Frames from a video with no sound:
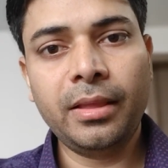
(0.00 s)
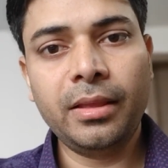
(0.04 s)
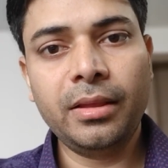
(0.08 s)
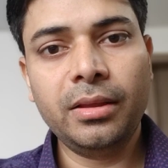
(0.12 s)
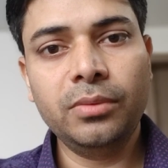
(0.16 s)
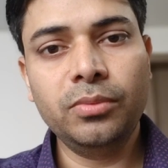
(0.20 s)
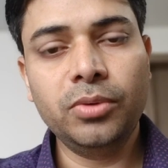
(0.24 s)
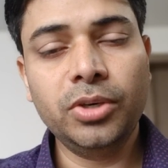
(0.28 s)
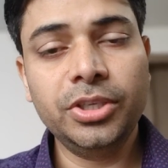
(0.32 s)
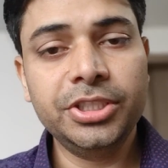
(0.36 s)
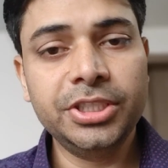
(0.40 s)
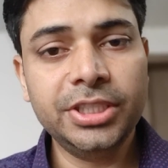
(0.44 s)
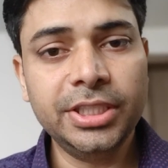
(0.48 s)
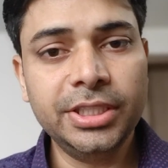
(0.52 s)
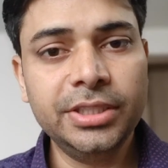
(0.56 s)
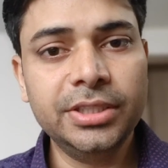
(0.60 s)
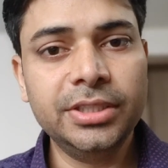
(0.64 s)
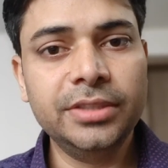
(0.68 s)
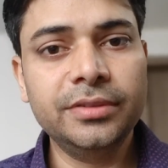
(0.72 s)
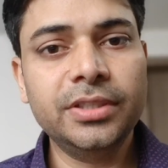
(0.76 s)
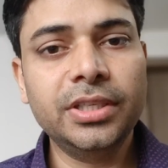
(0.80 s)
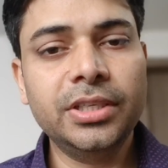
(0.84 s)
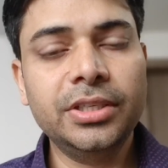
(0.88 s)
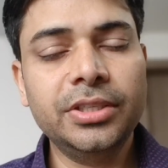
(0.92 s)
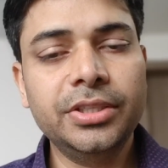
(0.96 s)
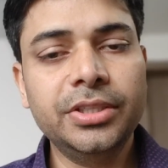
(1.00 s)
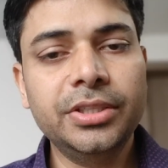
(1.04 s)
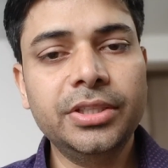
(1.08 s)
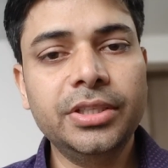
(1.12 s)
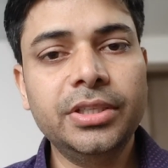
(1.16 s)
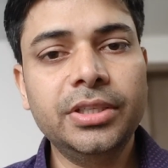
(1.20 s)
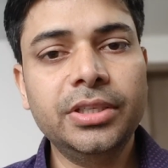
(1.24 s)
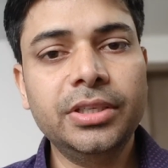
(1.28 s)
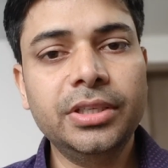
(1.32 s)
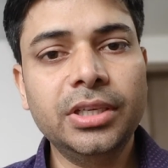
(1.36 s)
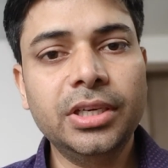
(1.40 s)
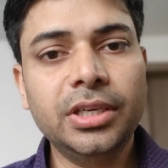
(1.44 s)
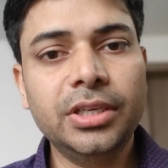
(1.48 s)
What changes are there
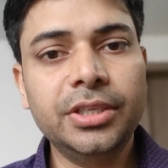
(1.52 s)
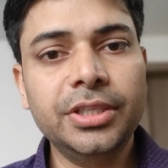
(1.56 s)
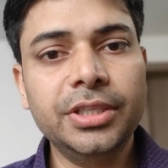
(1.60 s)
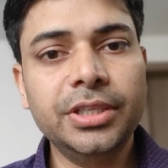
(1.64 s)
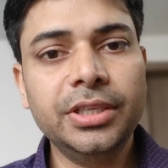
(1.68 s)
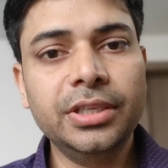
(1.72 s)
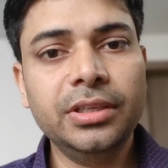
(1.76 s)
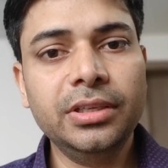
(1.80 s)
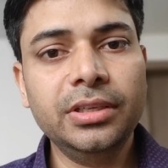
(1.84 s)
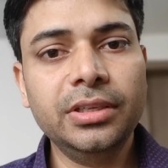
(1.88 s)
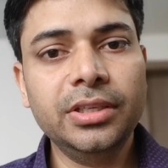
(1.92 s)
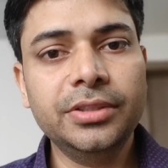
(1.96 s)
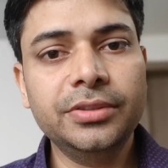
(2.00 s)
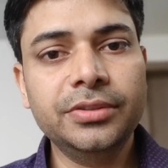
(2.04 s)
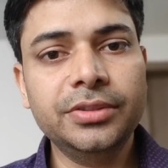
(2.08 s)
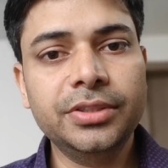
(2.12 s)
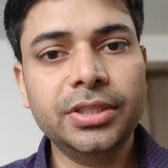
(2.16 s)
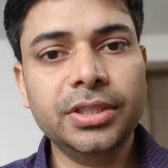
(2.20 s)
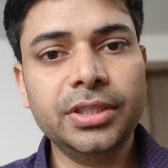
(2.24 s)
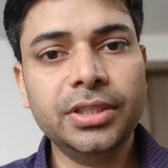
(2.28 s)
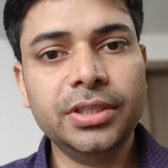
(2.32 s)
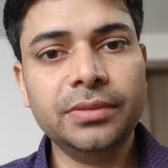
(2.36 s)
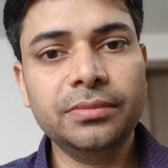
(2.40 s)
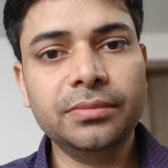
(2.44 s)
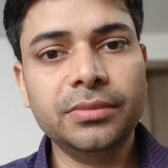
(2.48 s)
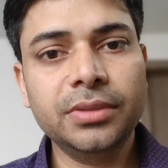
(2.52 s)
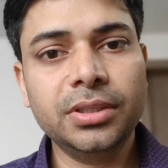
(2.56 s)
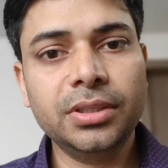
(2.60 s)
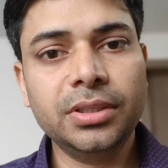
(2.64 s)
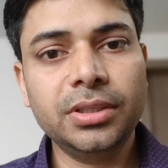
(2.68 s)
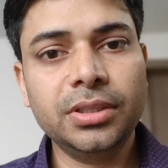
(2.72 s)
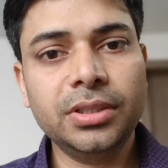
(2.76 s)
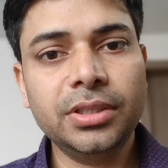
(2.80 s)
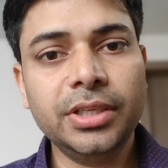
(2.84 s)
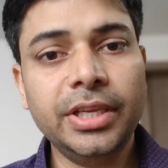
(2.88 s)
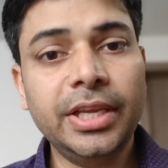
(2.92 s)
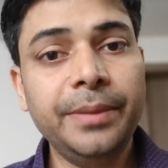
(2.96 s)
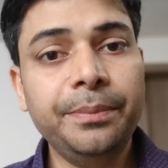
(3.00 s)
regarding, let's say,
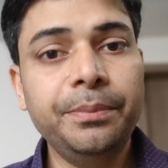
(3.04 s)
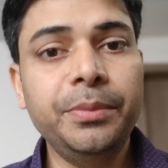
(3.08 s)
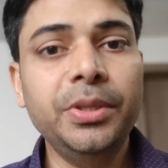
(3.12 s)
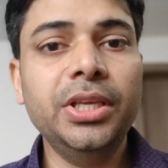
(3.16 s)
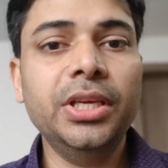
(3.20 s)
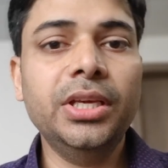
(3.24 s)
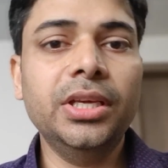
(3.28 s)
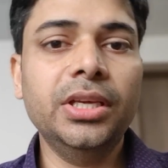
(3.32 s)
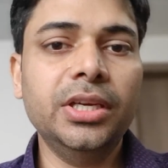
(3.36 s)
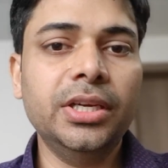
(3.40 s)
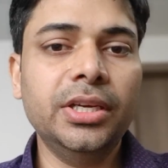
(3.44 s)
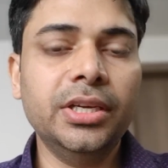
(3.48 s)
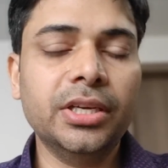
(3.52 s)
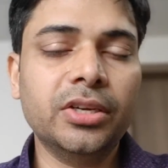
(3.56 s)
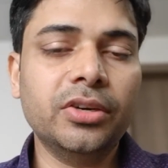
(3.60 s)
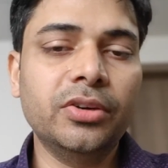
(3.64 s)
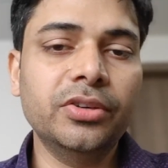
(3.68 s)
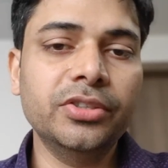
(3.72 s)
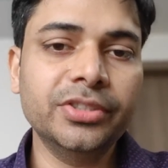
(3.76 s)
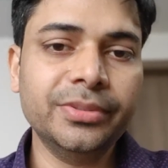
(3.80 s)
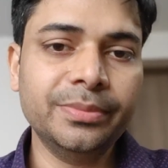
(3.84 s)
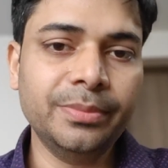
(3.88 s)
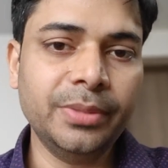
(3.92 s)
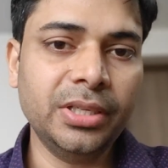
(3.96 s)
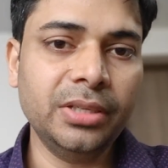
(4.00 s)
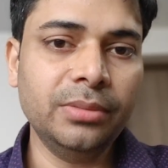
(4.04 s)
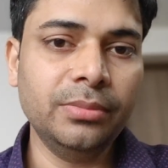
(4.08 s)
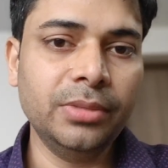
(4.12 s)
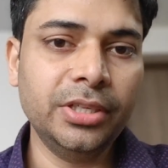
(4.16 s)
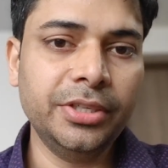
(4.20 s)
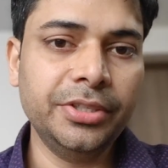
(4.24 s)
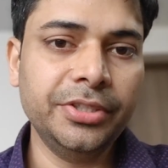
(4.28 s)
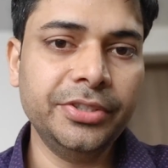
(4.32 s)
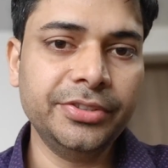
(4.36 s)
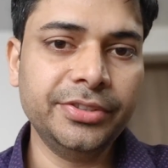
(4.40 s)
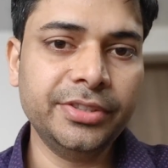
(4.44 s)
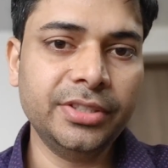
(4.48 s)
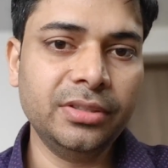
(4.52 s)
uh, APAR, accounts payable and
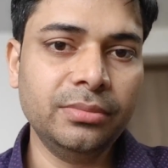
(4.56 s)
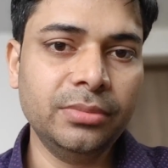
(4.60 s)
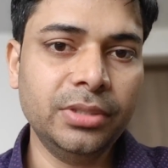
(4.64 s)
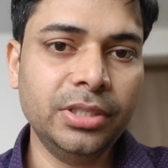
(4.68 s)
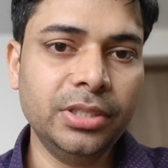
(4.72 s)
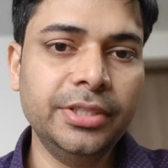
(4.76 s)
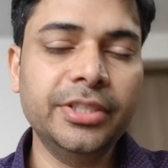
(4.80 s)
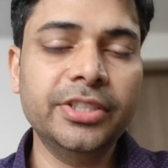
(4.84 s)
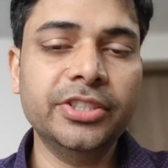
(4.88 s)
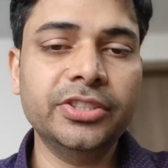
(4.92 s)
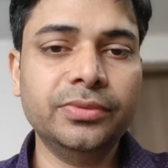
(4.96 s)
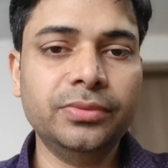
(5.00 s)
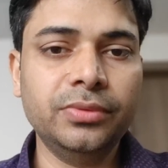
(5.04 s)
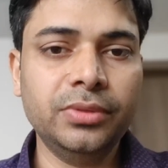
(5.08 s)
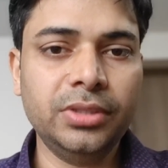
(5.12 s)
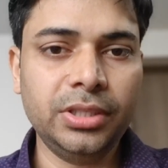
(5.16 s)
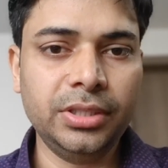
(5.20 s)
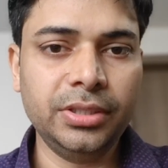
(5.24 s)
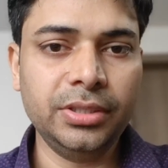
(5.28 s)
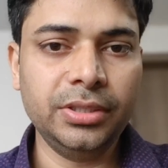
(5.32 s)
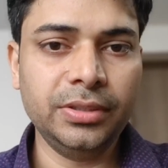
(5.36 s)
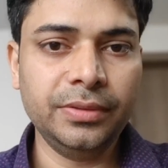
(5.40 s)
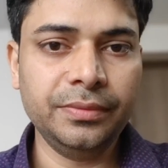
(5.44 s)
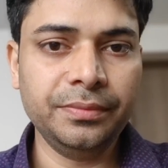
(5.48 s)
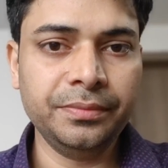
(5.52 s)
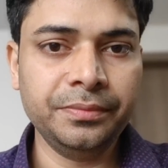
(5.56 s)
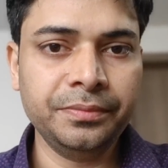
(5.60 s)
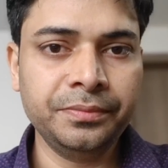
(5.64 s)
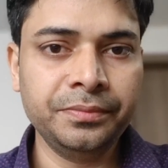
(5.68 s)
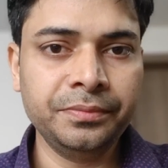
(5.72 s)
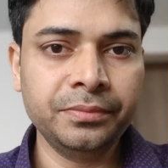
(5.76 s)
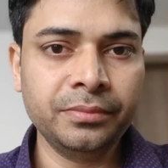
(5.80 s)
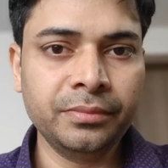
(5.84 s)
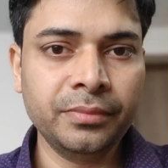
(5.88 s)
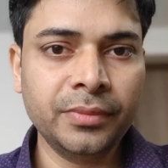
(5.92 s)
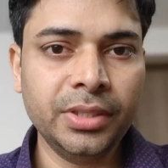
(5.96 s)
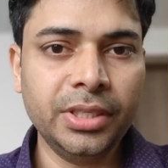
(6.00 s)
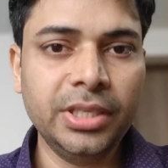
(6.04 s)
receivable in S4 HANA?
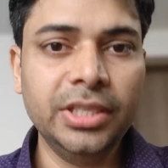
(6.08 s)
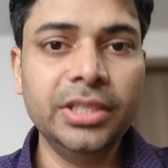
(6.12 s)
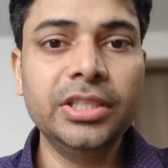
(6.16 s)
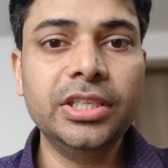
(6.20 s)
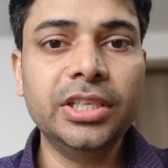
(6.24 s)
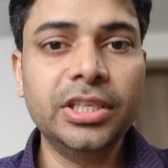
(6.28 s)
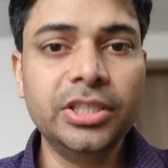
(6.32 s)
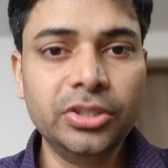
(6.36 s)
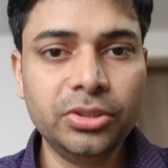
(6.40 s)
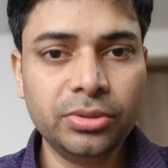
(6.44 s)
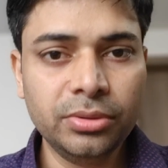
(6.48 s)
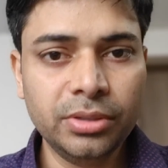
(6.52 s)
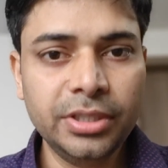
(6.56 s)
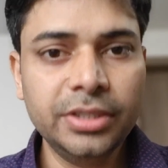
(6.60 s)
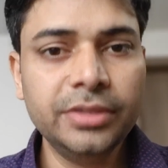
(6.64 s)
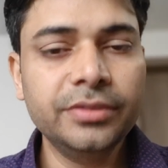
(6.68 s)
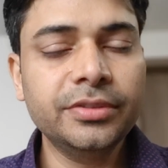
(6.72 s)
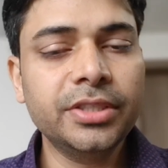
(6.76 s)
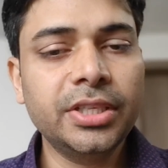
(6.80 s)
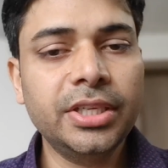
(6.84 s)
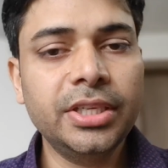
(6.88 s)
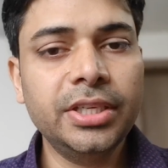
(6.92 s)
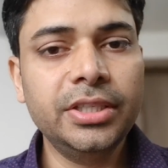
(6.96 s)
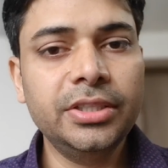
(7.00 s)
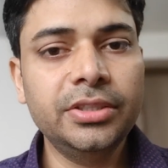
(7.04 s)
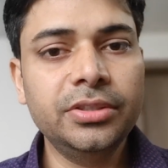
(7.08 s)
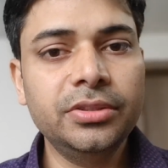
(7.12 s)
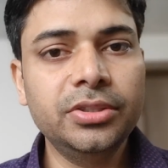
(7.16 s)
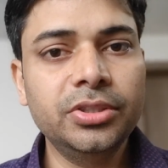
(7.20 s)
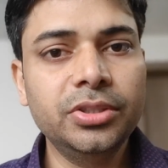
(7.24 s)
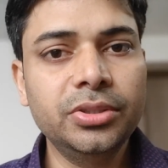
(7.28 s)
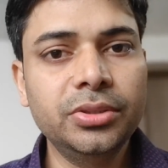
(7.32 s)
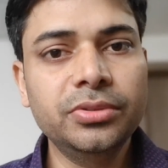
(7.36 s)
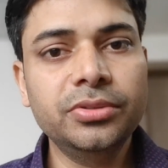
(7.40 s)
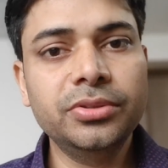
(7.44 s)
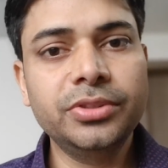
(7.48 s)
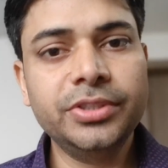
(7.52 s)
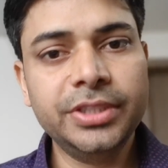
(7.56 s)
In controlling side, do
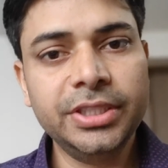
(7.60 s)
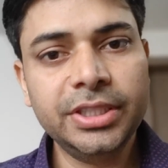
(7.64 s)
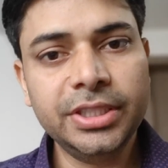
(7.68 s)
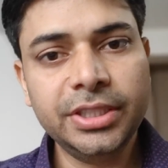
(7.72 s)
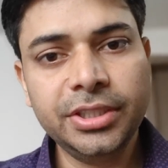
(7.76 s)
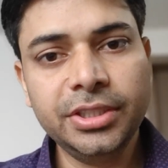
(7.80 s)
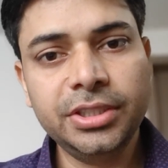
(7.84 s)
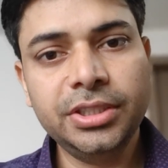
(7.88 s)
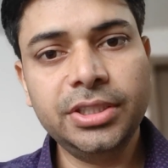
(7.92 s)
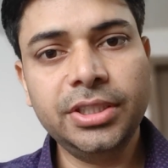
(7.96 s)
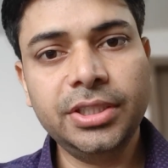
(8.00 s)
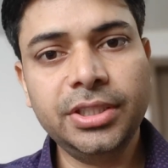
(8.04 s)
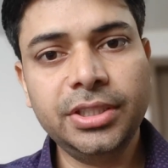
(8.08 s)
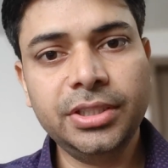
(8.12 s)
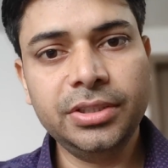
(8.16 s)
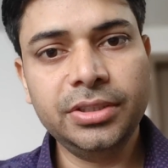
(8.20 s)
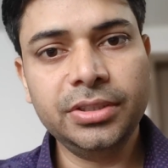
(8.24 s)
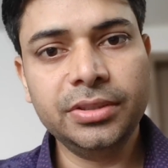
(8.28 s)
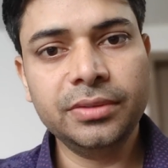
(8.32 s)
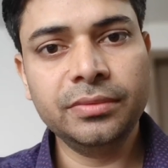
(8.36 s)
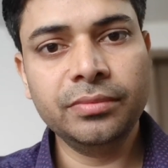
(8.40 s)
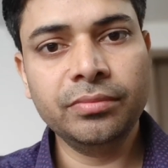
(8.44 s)
you see any change?